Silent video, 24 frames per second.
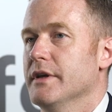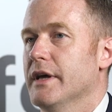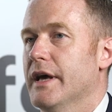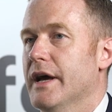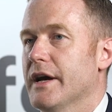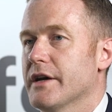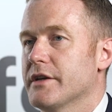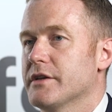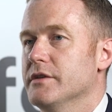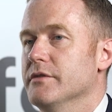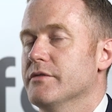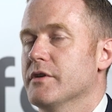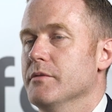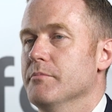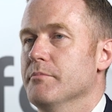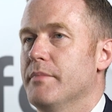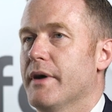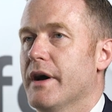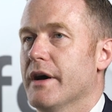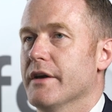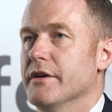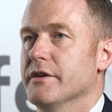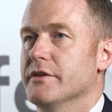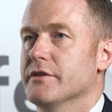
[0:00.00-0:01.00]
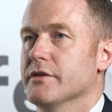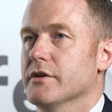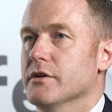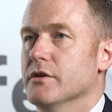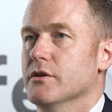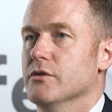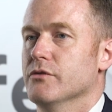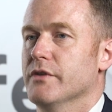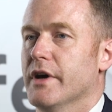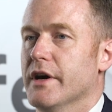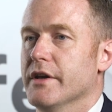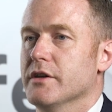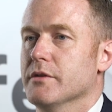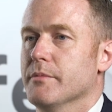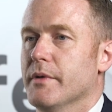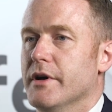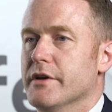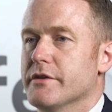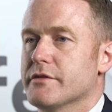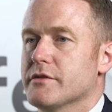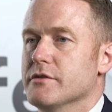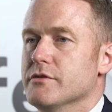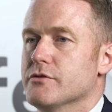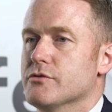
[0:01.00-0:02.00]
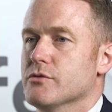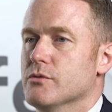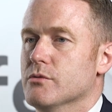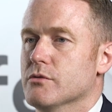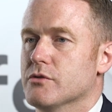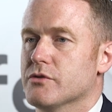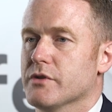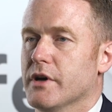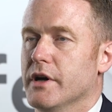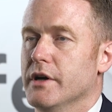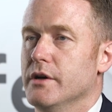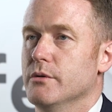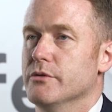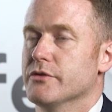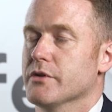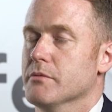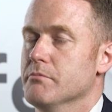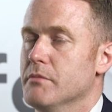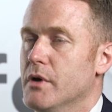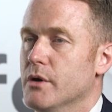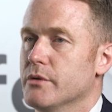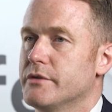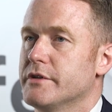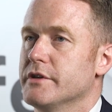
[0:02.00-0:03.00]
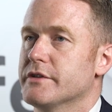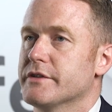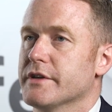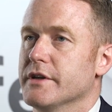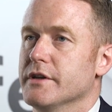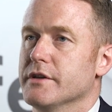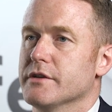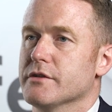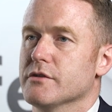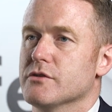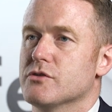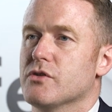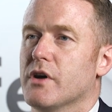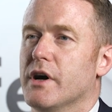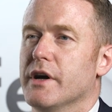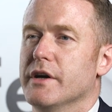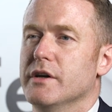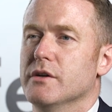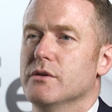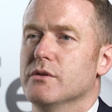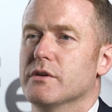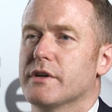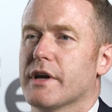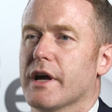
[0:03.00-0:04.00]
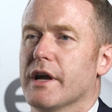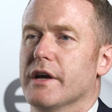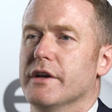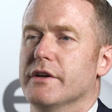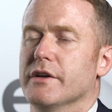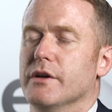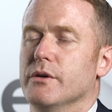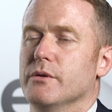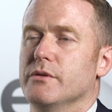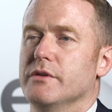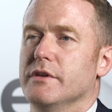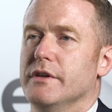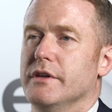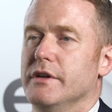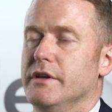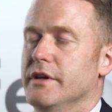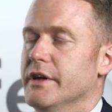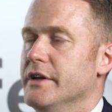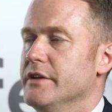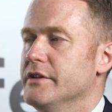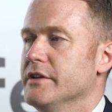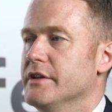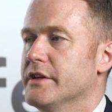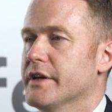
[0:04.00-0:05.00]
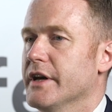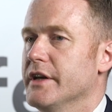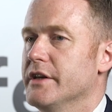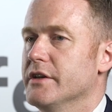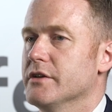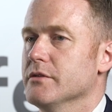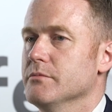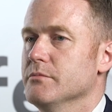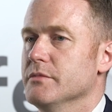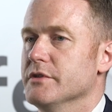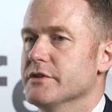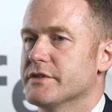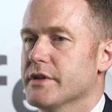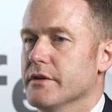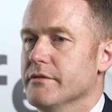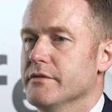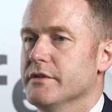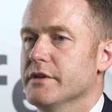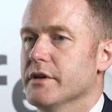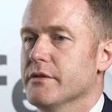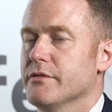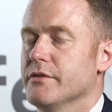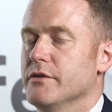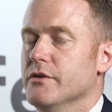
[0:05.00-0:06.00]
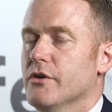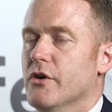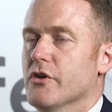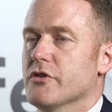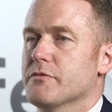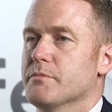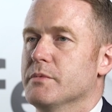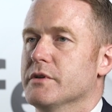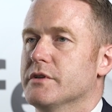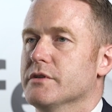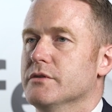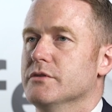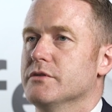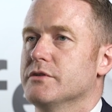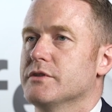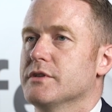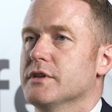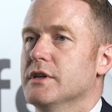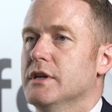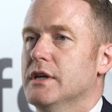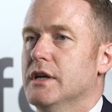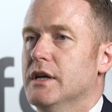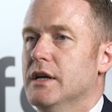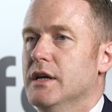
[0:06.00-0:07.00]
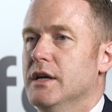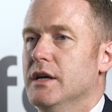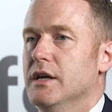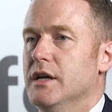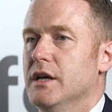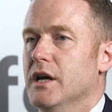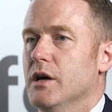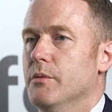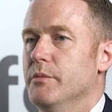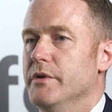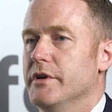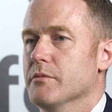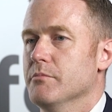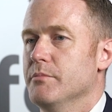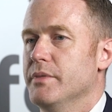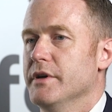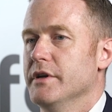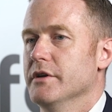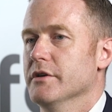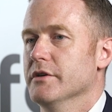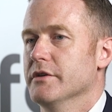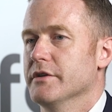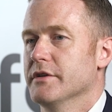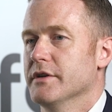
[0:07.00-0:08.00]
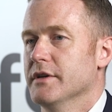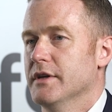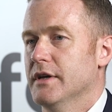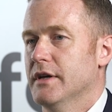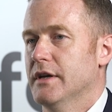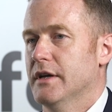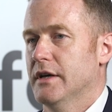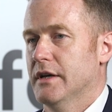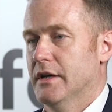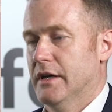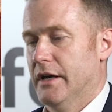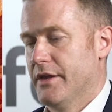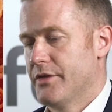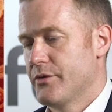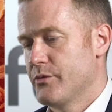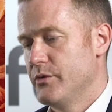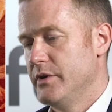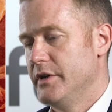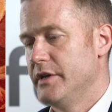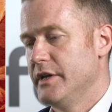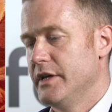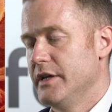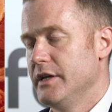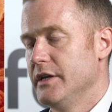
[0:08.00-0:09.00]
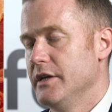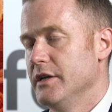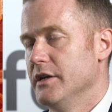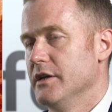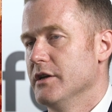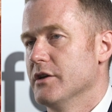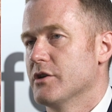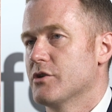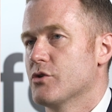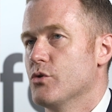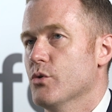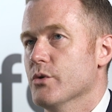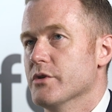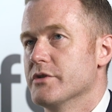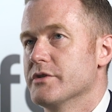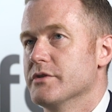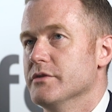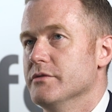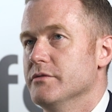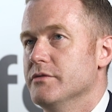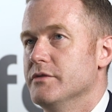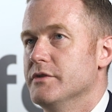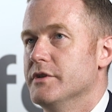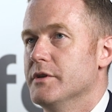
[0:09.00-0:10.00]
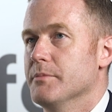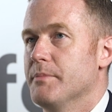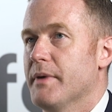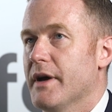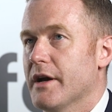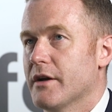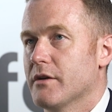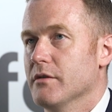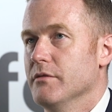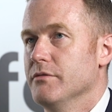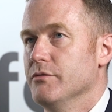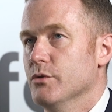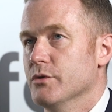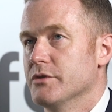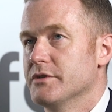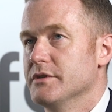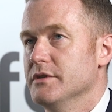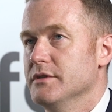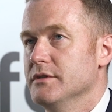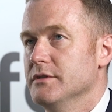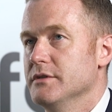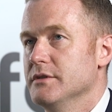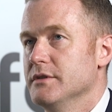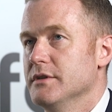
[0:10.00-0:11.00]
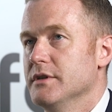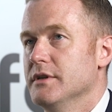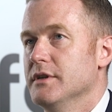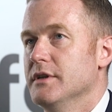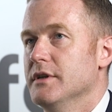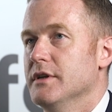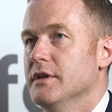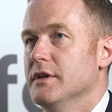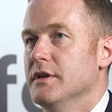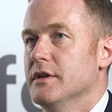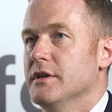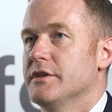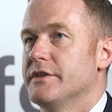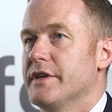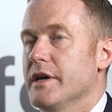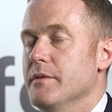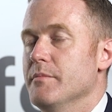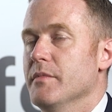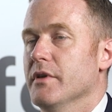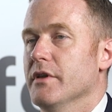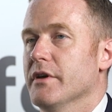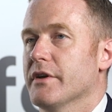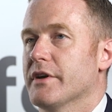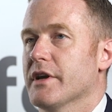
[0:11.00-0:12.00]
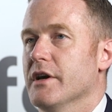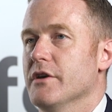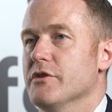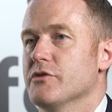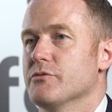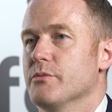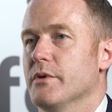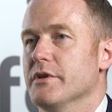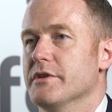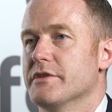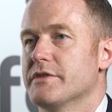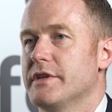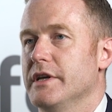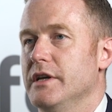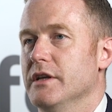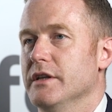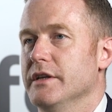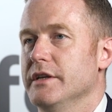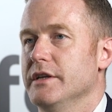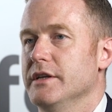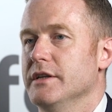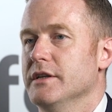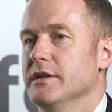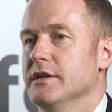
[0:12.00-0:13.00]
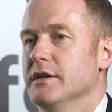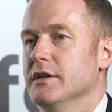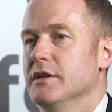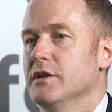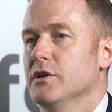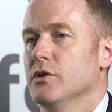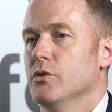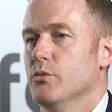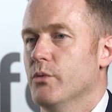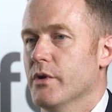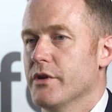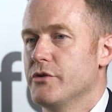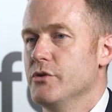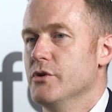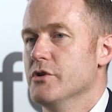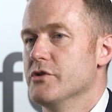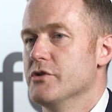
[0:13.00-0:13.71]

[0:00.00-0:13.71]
active comparator randomized control trial. It was a multi-center trial carried out in the United Kingdom at seven different hospitals. And we compared a three-day course of dapagliflozin, 10 milligrams once daily, with